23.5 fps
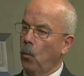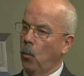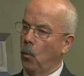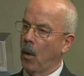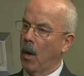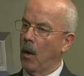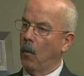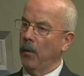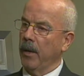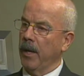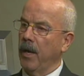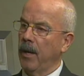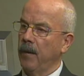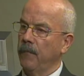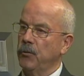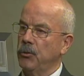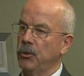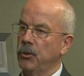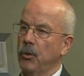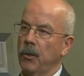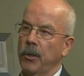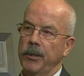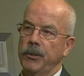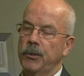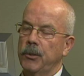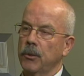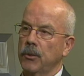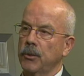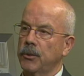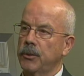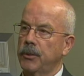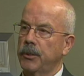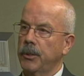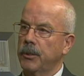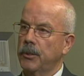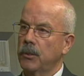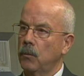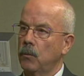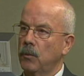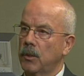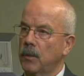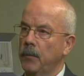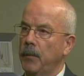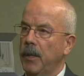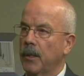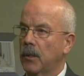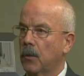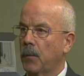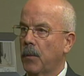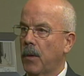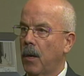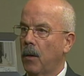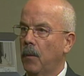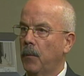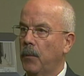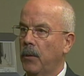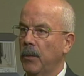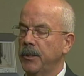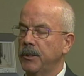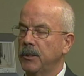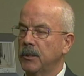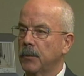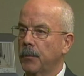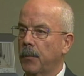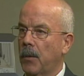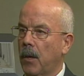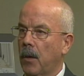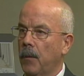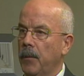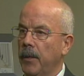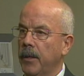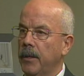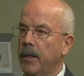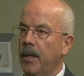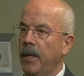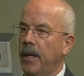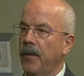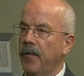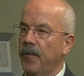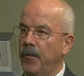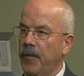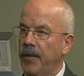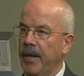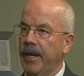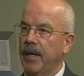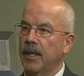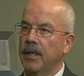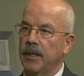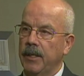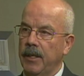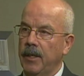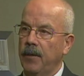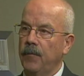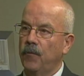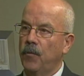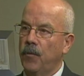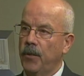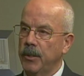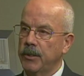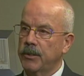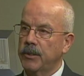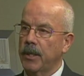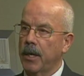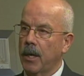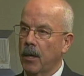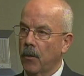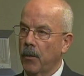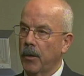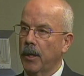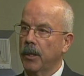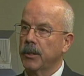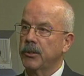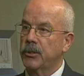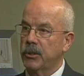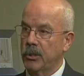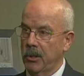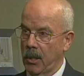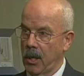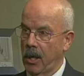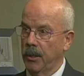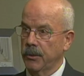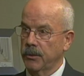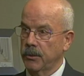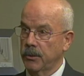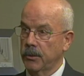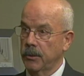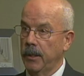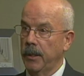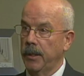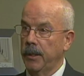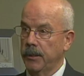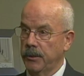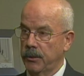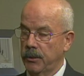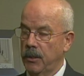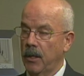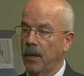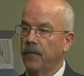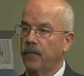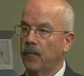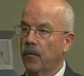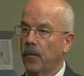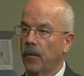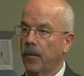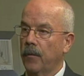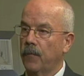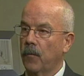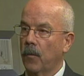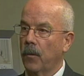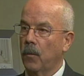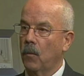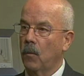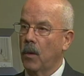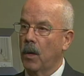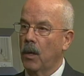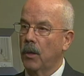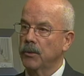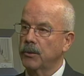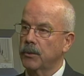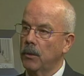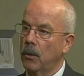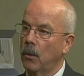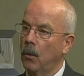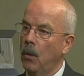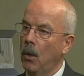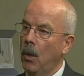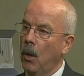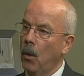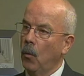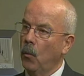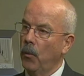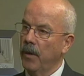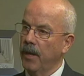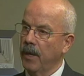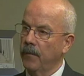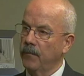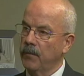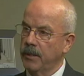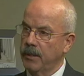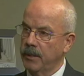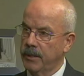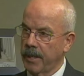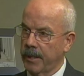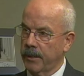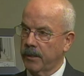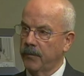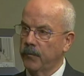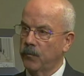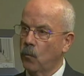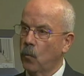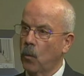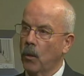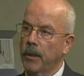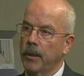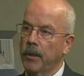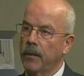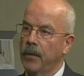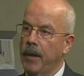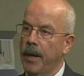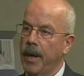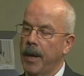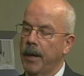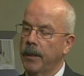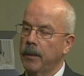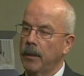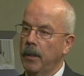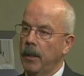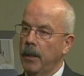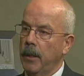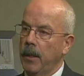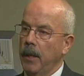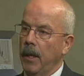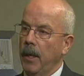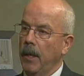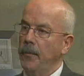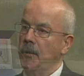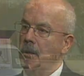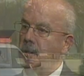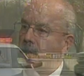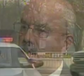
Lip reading: While we have joint jurisdiction with the Metropolitan Police Department, they leave this area to us, and it's done very, very well. So we have detectives working that. And the